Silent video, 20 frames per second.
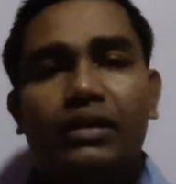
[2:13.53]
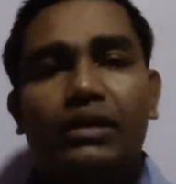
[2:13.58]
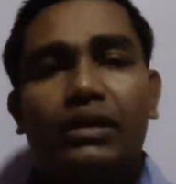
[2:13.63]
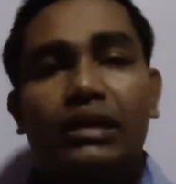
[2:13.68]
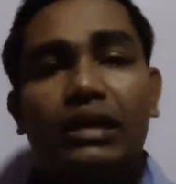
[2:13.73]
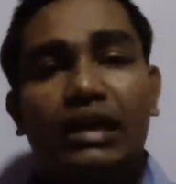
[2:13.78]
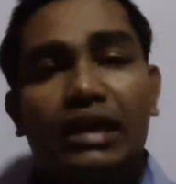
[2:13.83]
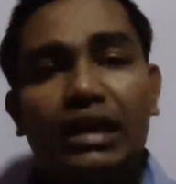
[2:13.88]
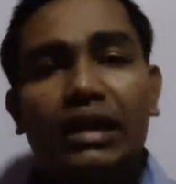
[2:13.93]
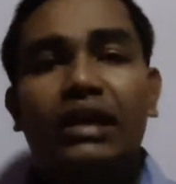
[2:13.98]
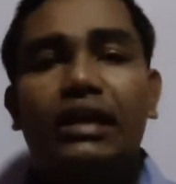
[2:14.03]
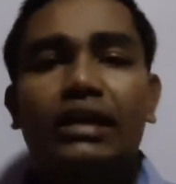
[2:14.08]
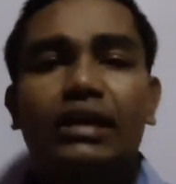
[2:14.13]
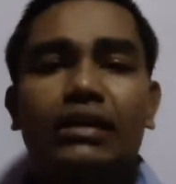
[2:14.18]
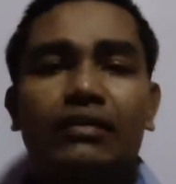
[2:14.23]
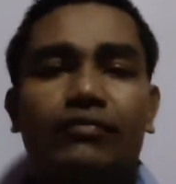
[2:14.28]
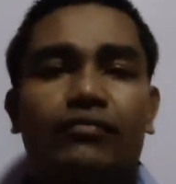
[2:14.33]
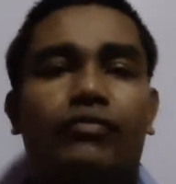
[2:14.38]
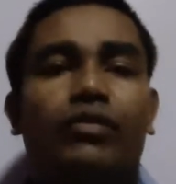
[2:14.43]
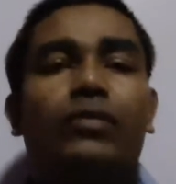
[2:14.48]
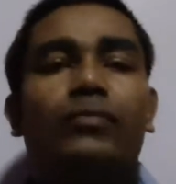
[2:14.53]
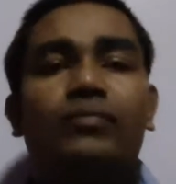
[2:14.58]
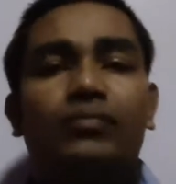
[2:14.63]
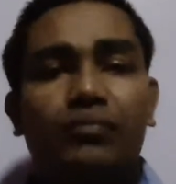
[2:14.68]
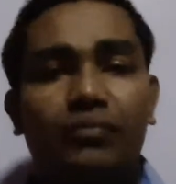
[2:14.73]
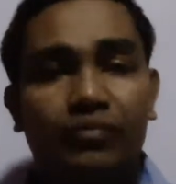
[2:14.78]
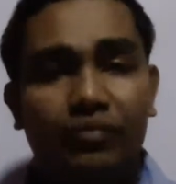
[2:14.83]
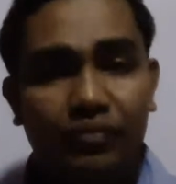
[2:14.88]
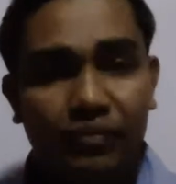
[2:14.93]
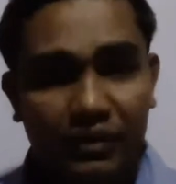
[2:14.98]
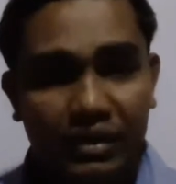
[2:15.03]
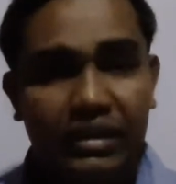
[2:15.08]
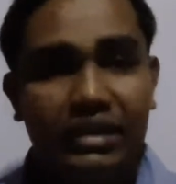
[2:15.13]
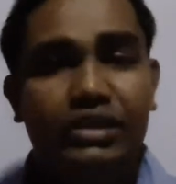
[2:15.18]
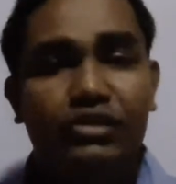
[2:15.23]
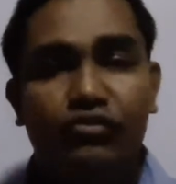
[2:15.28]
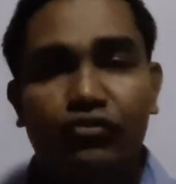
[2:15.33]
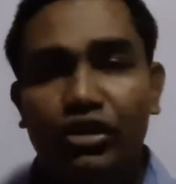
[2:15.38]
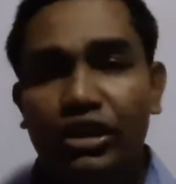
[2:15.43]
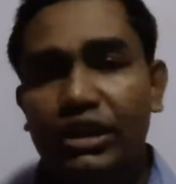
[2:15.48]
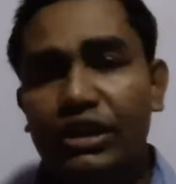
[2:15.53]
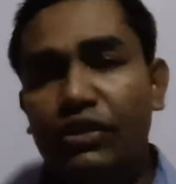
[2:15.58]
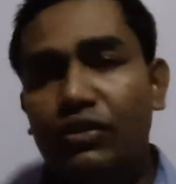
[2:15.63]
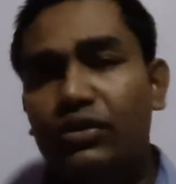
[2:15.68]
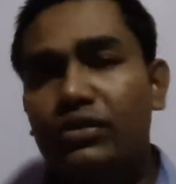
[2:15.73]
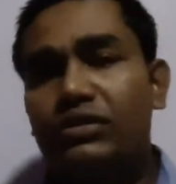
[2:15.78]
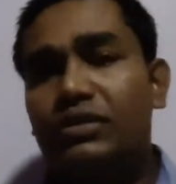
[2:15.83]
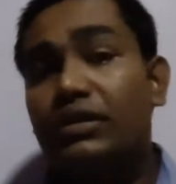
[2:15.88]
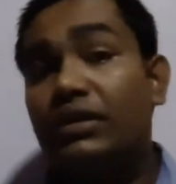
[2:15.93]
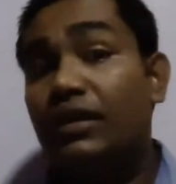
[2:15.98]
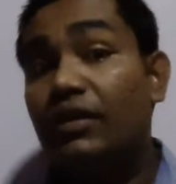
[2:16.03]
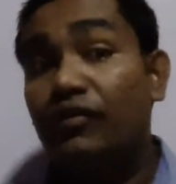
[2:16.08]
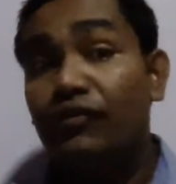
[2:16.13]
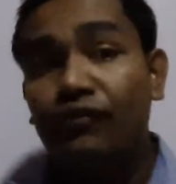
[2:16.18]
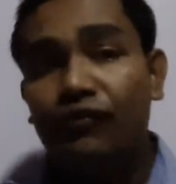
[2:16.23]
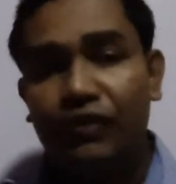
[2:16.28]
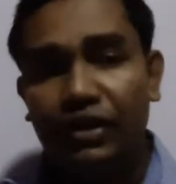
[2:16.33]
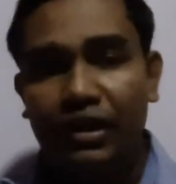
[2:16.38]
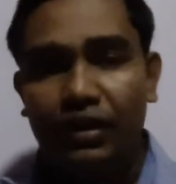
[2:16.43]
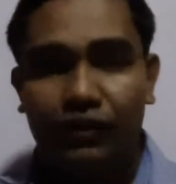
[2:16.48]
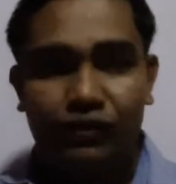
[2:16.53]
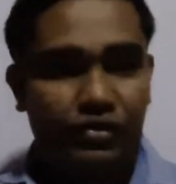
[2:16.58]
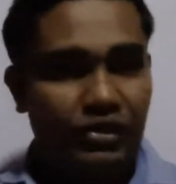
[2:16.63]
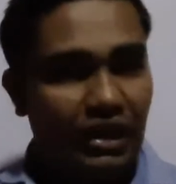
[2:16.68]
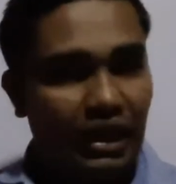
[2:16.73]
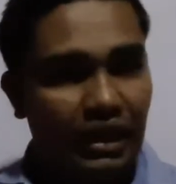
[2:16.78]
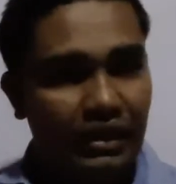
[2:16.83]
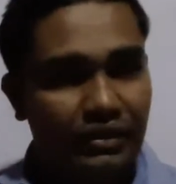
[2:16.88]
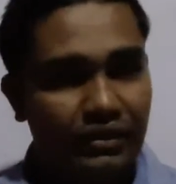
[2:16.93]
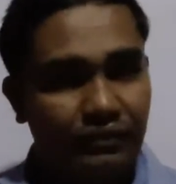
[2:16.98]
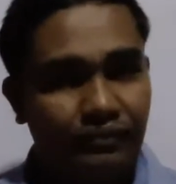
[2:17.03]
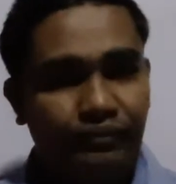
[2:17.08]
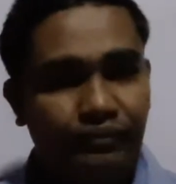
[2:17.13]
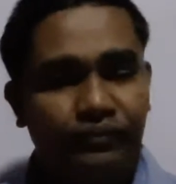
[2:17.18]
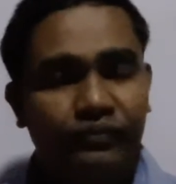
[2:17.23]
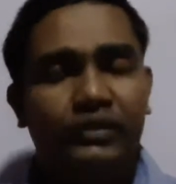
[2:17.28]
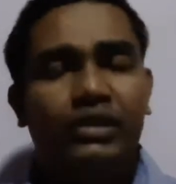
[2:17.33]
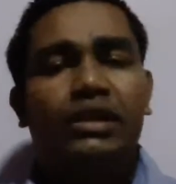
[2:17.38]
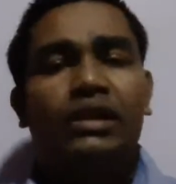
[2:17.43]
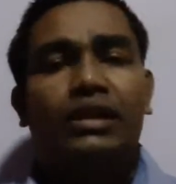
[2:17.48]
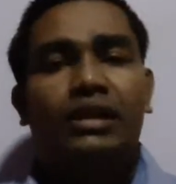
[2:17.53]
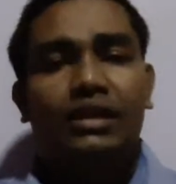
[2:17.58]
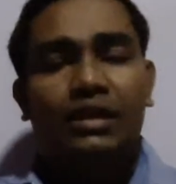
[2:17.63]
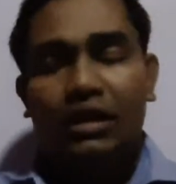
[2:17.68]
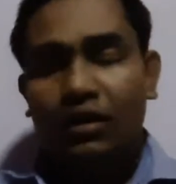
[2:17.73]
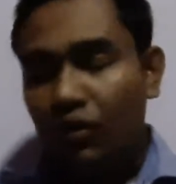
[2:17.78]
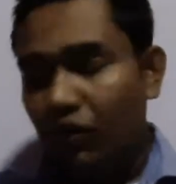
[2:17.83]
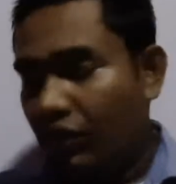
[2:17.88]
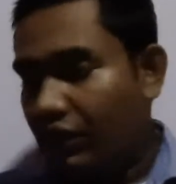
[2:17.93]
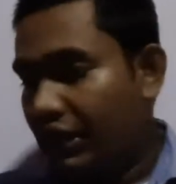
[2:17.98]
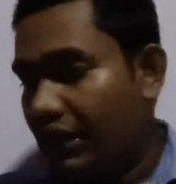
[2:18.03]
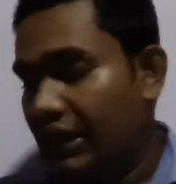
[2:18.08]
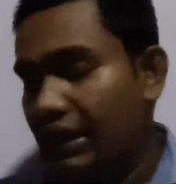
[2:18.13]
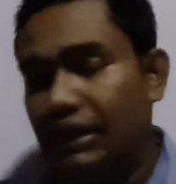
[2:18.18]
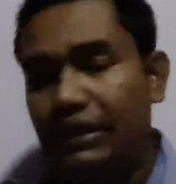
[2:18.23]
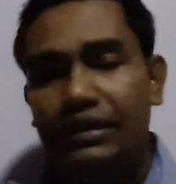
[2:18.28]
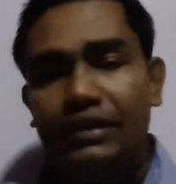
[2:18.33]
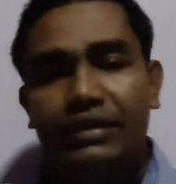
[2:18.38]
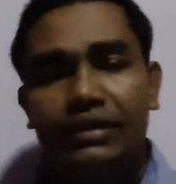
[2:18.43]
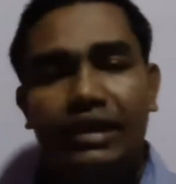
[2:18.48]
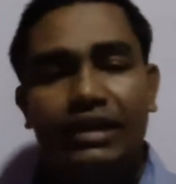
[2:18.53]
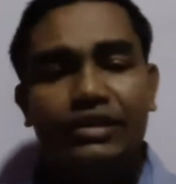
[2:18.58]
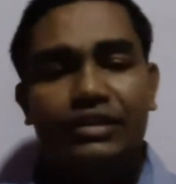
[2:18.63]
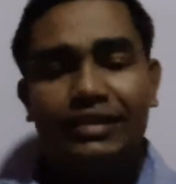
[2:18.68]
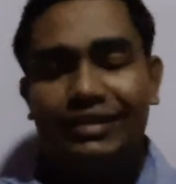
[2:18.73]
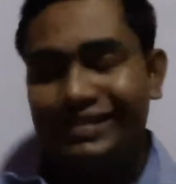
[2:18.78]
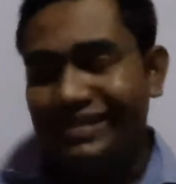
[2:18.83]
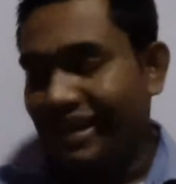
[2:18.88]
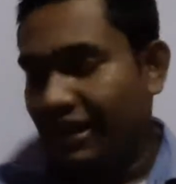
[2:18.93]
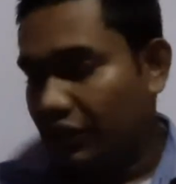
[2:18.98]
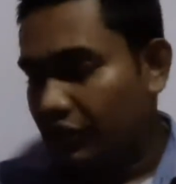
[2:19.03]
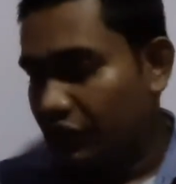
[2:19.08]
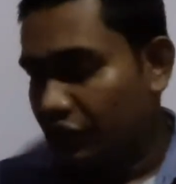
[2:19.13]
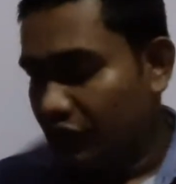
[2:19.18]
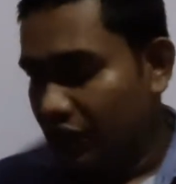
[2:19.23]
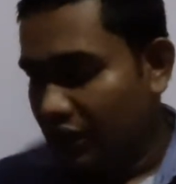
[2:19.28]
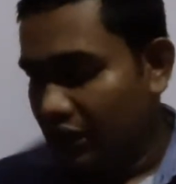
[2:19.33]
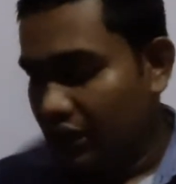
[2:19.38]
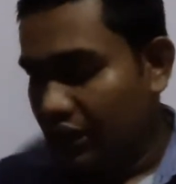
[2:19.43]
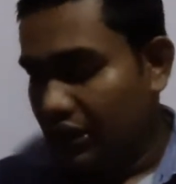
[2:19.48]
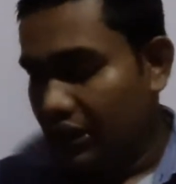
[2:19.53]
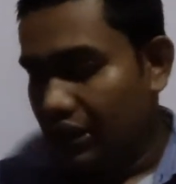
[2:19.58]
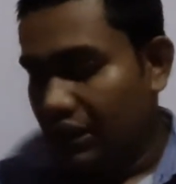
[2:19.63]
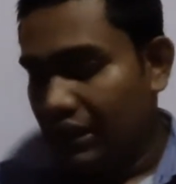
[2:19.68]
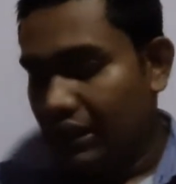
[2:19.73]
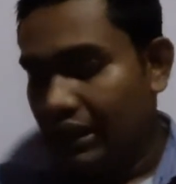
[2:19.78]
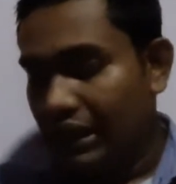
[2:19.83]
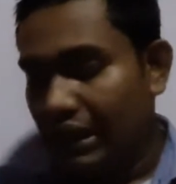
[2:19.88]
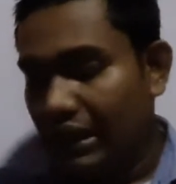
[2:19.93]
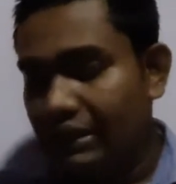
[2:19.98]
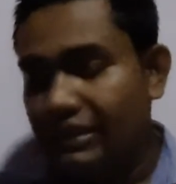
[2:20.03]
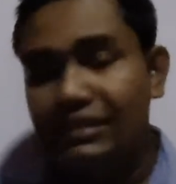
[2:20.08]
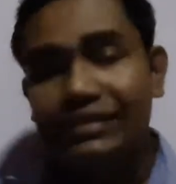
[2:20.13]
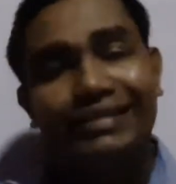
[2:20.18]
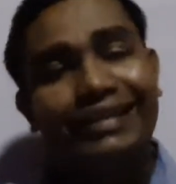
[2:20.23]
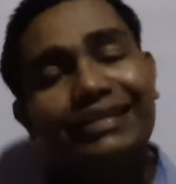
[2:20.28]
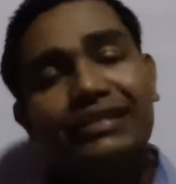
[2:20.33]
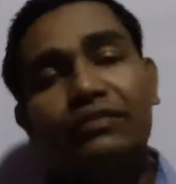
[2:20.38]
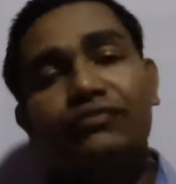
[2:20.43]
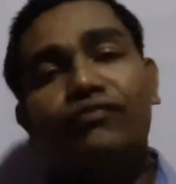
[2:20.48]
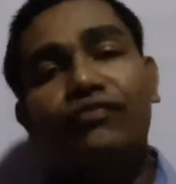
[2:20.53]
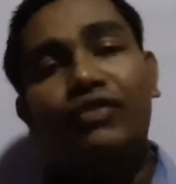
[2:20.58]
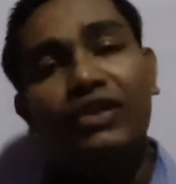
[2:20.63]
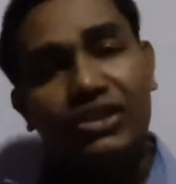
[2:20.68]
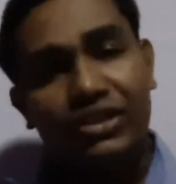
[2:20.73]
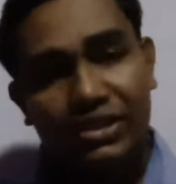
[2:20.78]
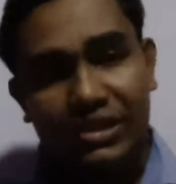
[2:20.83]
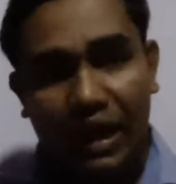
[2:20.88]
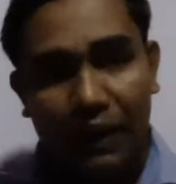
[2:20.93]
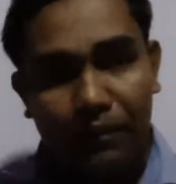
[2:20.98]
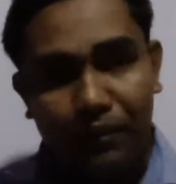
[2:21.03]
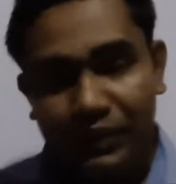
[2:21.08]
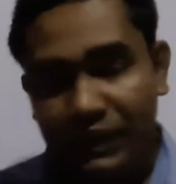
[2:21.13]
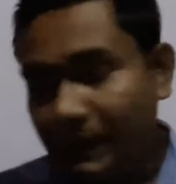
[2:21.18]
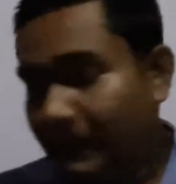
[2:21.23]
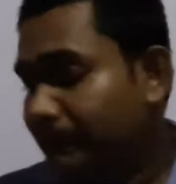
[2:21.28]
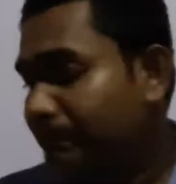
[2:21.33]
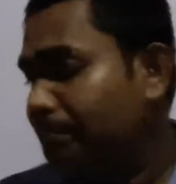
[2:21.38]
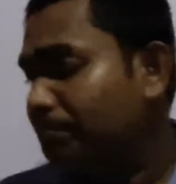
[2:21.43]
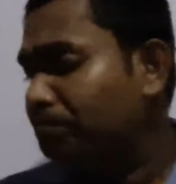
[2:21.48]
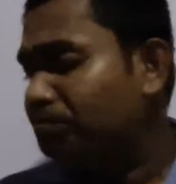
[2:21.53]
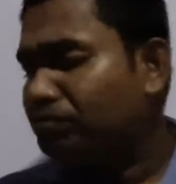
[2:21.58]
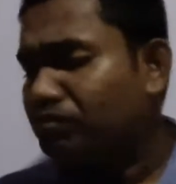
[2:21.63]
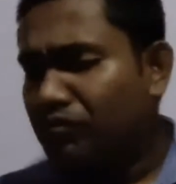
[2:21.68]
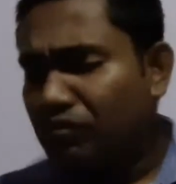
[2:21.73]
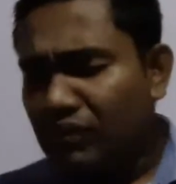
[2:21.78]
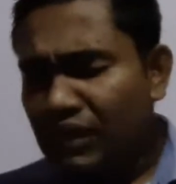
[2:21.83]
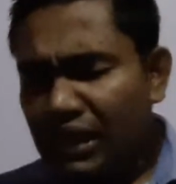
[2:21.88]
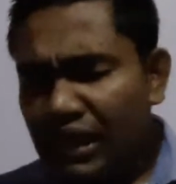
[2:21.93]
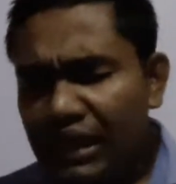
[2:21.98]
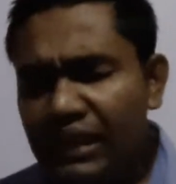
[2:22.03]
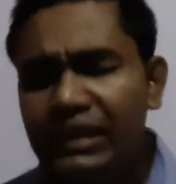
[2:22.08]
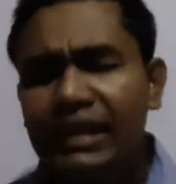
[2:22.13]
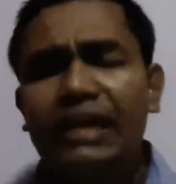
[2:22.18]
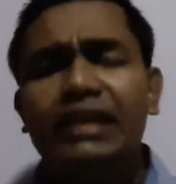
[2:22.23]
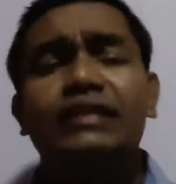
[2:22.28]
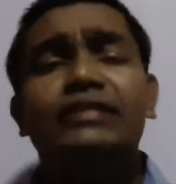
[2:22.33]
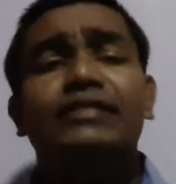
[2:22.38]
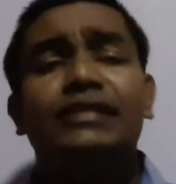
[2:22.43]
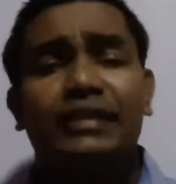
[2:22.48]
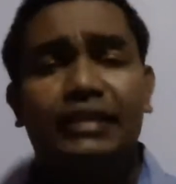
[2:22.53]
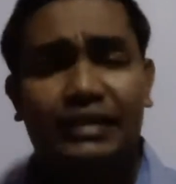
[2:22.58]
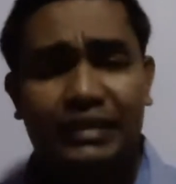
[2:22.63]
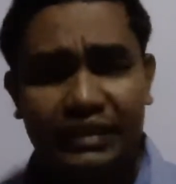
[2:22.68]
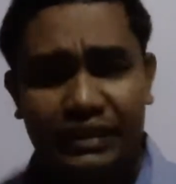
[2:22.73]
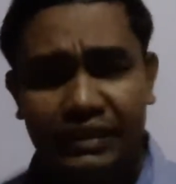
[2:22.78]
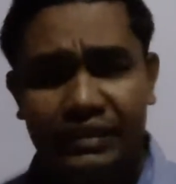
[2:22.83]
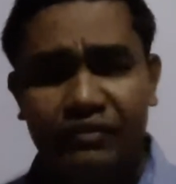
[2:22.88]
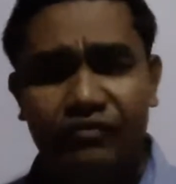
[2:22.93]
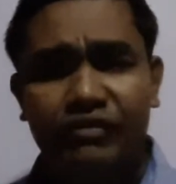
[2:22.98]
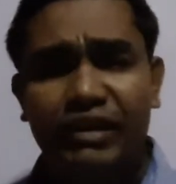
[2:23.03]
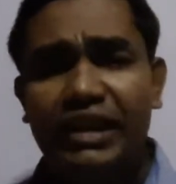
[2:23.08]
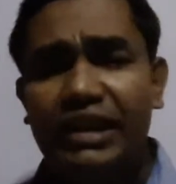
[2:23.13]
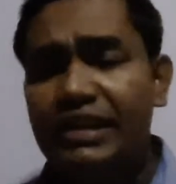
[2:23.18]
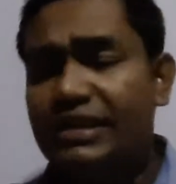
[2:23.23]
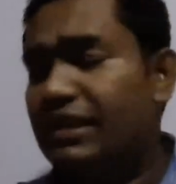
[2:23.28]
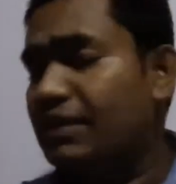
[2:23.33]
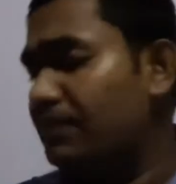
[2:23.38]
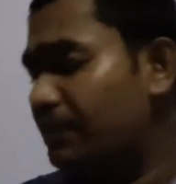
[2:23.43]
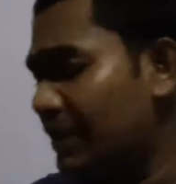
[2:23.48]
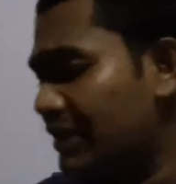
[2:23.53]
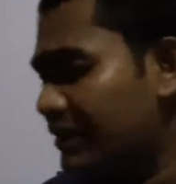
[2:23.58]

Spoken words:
learn from these videos free of charge. Okay, let's start your grade 6 first chapter, that is circle. Very simple